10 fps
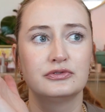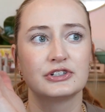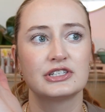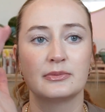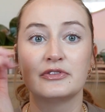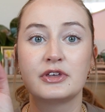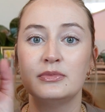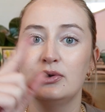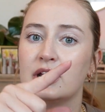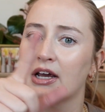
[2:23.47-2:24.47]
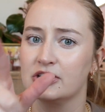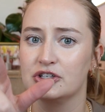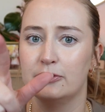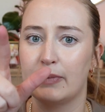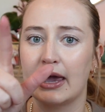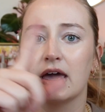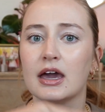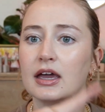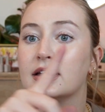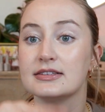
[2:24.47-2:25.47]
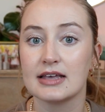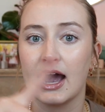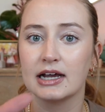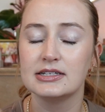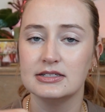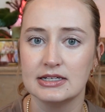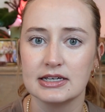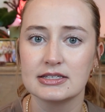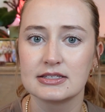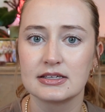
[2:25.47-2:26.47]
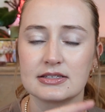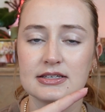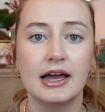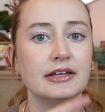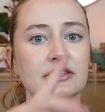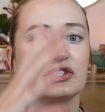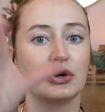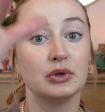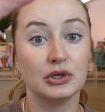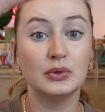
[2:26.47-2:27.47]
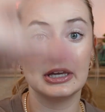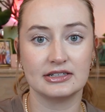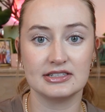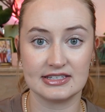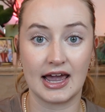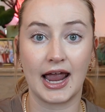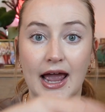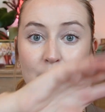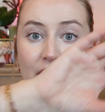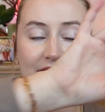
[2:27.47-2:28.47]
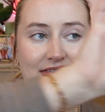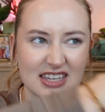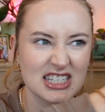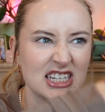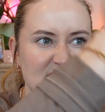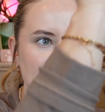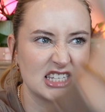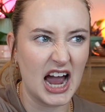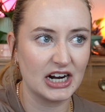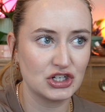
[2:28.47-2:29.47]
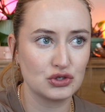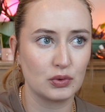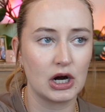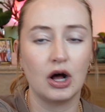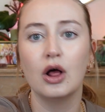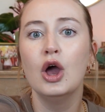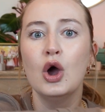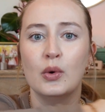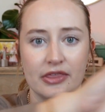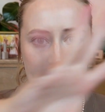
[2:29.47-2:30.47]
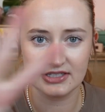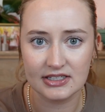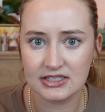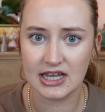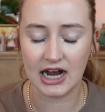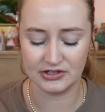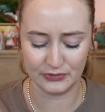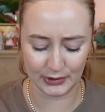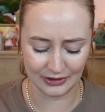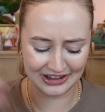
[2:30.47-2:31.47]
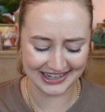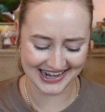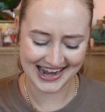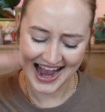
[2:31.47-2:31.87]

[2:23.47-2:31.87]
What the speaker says: for some of them you can actually pick exact discs, and so you can say I want this exact swirl with this exact foil on it.